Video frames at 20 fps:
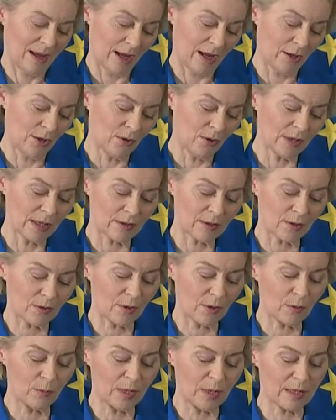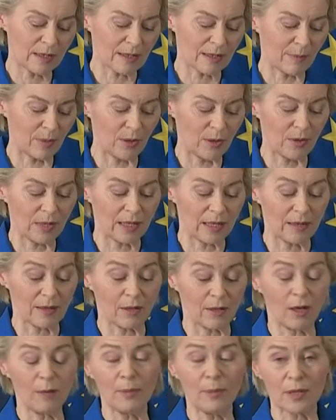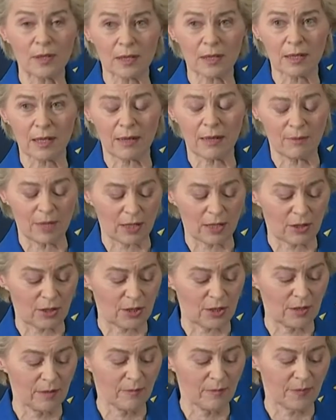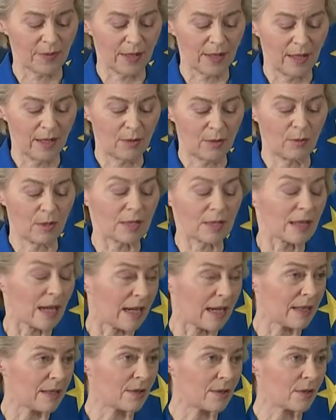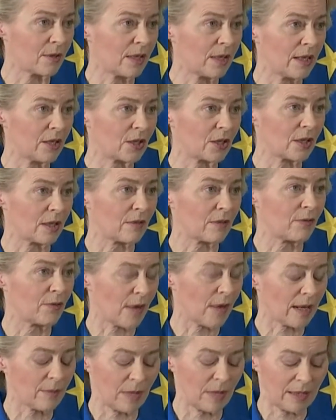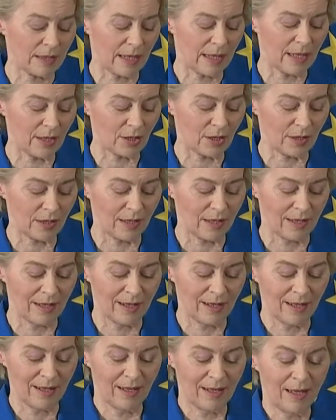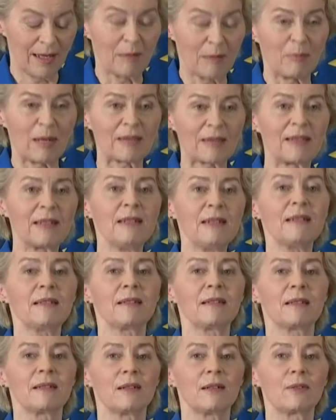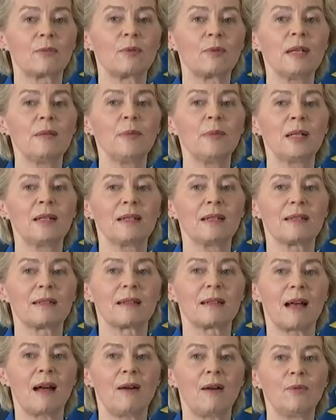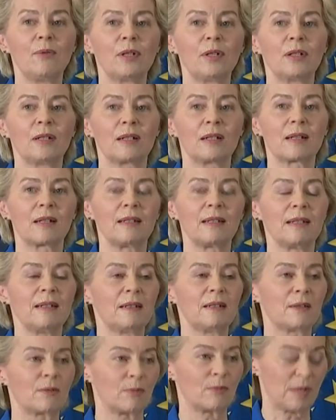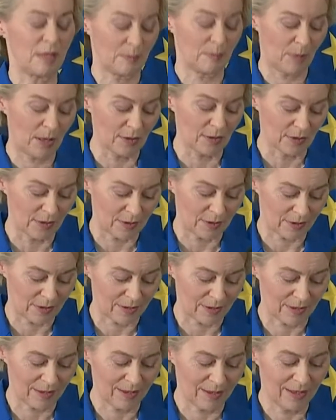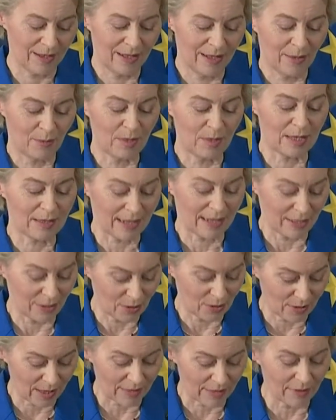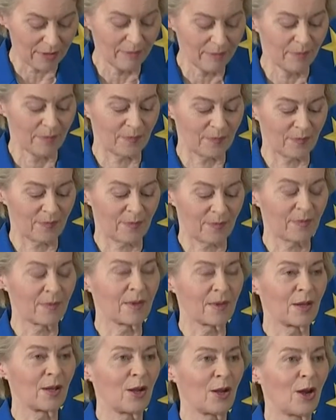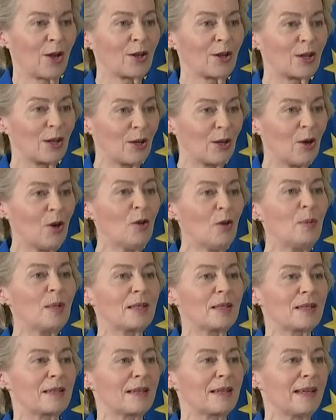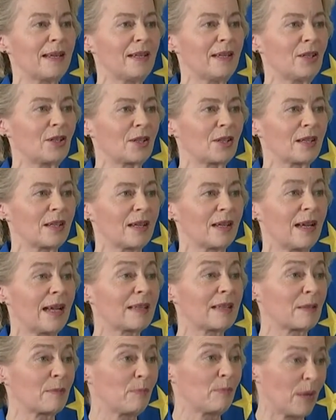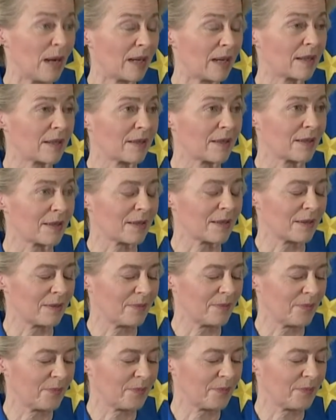I know that strong winds are blowing in the opposite direction, towards isolation and fragmentation, but this agreement is our clear response. We stand together on a global stage as partners.